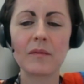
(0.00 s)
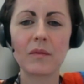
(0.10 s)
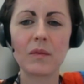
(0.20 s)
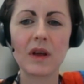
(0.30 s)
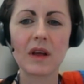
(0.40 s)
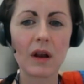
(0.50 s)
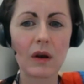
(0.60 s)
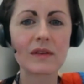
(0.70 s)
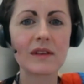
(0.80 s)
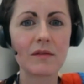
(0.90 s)
we can
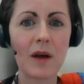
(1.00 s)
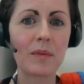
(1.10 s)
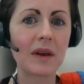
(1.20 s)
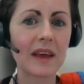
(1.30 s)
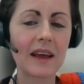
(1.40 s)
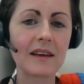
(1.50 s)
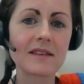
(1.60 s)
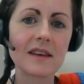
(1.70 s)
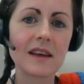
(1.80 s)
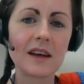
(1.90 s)
closely
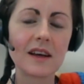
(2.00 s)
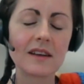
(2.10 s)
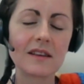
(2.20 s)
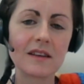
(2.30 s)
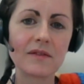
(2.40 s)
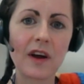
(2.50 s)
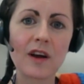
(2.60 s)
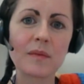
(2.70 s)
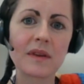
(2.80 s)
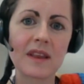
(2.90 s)
replicate the
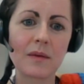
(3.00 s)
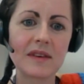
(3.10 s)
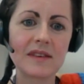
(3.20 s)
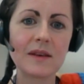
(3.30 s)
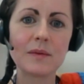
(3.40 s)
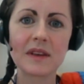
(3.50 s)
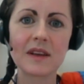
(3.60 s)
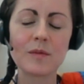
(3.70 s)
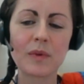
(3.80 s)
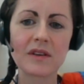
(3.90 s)
environment that we see
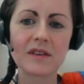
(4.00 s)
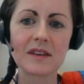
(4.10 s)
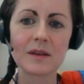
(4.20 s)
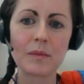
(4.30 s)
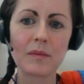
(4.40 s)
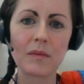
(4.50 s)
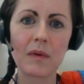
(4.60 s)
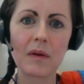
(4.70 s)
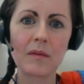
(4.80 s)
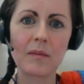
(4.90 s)
within a body,
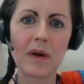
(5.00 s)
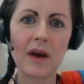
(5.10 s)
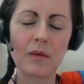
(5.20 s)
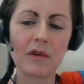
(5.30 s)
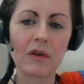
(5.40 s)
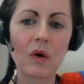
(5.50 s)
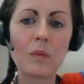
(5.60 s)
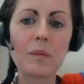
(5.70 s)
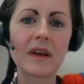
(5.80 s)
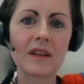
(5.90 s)
we're
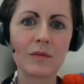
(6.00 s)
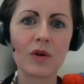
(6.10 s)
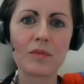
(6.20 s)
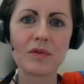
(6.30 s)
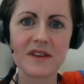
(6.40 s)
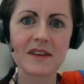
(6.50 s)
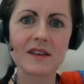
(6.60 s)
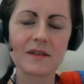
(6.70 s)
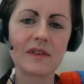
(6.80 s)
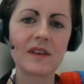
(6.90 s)
hoping the more
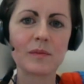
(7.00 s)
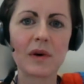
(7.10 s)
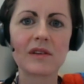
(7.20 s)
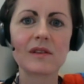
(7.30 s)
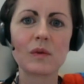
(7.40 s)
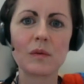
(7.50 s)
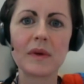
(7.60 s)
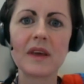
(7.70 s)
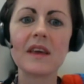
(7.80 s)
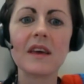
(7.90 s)
predictive these models will
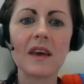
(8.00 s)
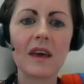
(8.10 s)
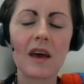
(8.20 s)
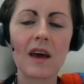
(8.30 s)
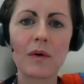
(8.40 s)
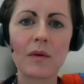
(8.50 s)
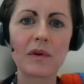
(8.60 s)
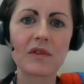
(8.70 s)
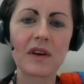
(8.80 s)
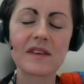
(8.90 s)
be when
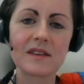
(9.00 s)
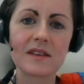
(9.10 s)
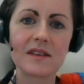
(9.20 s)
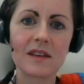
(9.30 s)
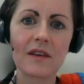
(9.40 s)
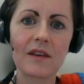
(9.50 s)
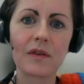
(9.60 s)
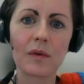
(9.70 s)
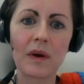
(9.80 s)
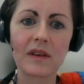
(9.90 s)
we're trying to
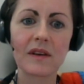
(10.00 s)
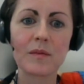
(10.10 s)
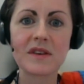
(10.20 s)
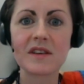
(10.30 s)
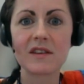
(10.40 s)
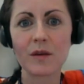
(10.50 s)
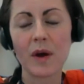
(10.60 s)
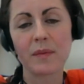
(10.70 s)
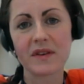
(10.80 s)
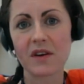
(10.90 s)
decipher whether a material
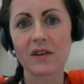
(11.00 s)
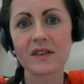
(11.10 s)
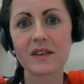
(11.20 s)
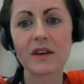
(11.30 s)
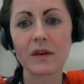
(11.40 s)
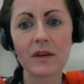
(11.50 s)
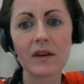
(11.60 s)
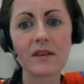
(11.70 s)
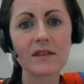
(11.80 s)
might be toxic or not.